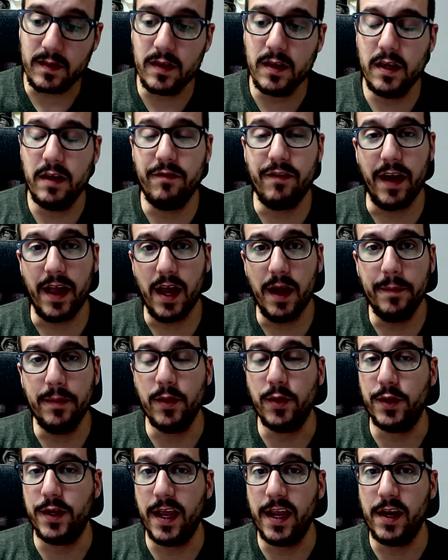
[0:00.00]
If I
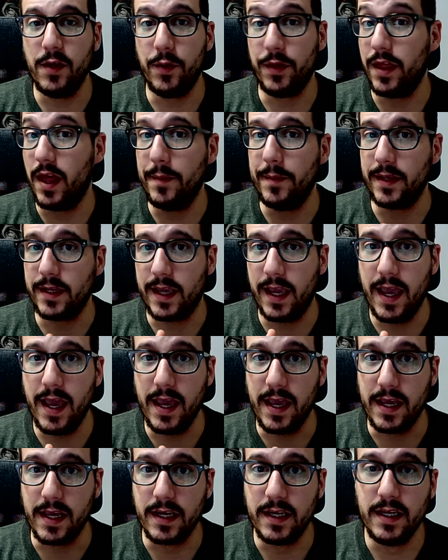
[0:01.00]
upload data with M and
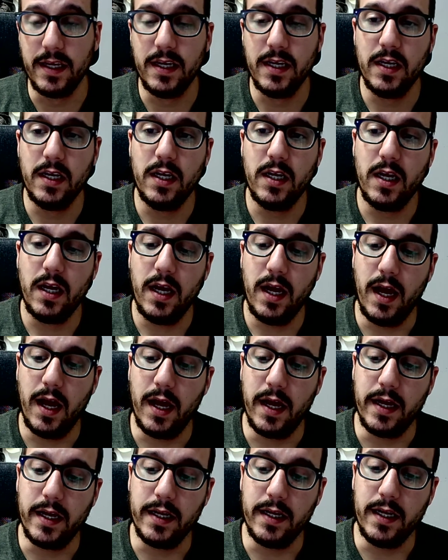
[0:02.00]
K,
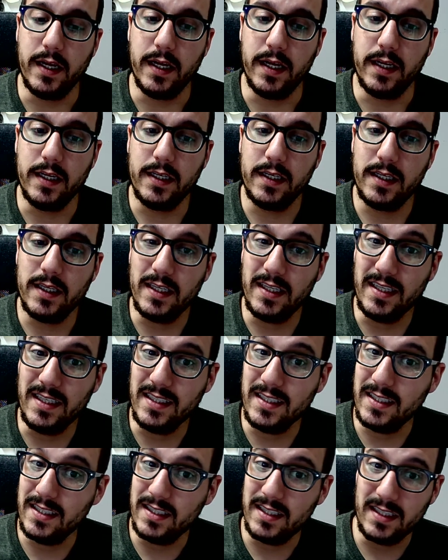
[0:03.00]
and
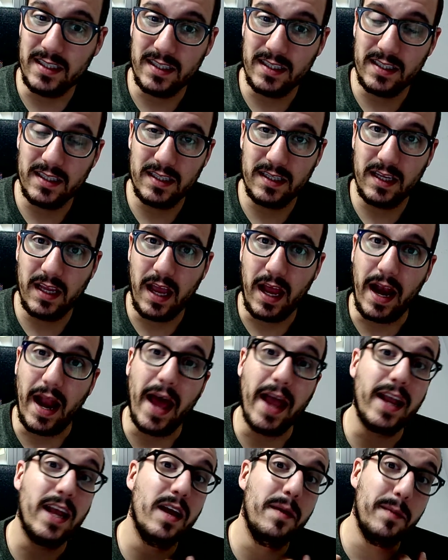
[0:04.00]
I
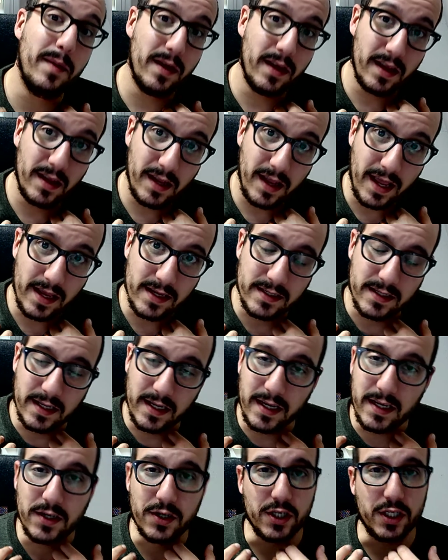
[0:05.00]
come as an
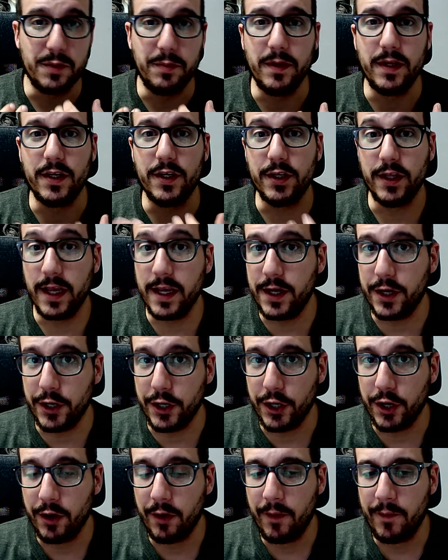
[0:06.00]
English speaker
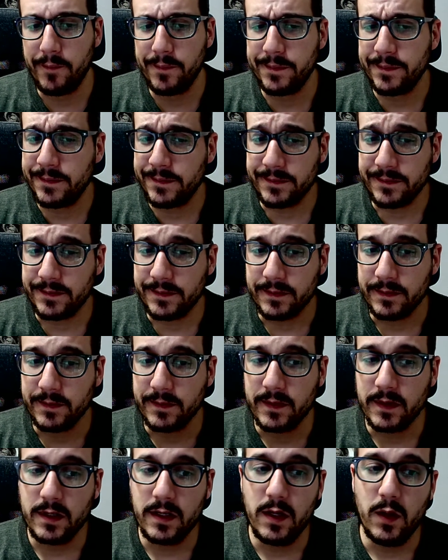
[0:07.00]
later,
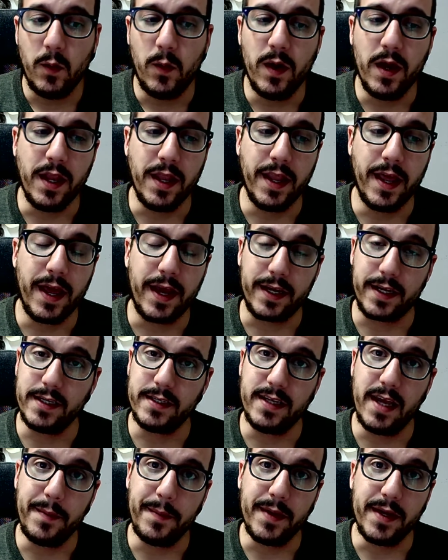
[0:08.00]
what in the heck does
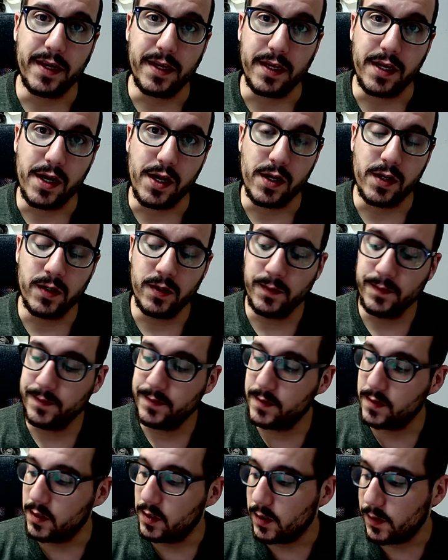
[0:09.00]
that mean,
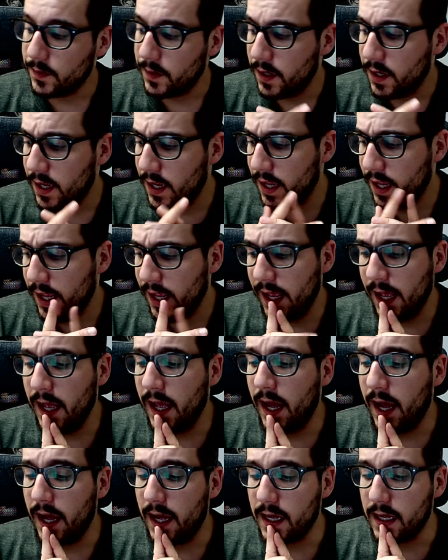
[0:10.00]
So,
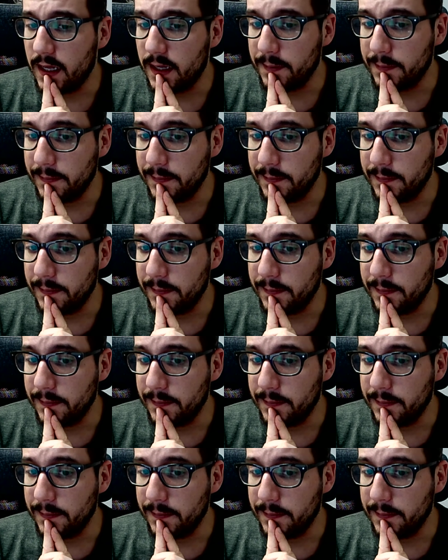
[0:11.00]
yeah.